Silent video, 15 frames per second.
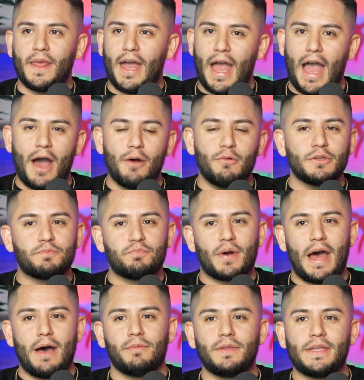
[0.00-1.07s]
I was
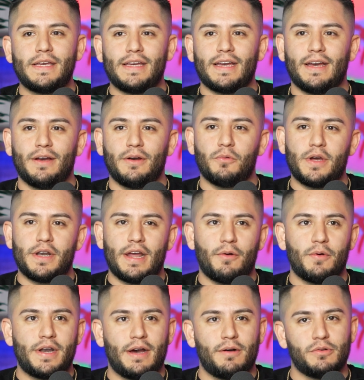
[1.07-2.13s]
probably,
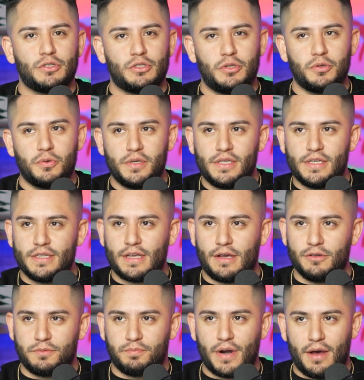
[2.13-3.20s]
when I was doing this, I was
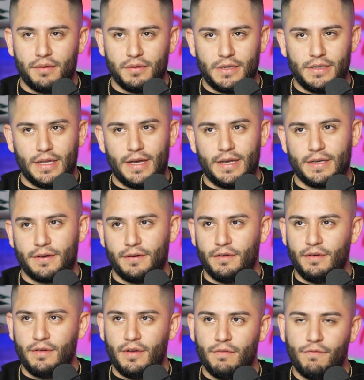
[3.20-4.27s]
probably like
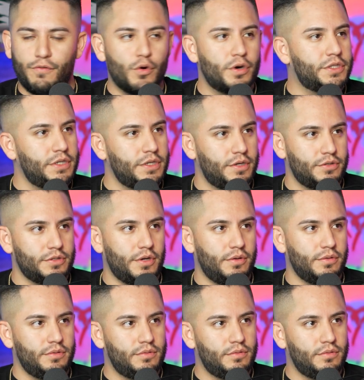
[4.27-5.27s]
14 years old.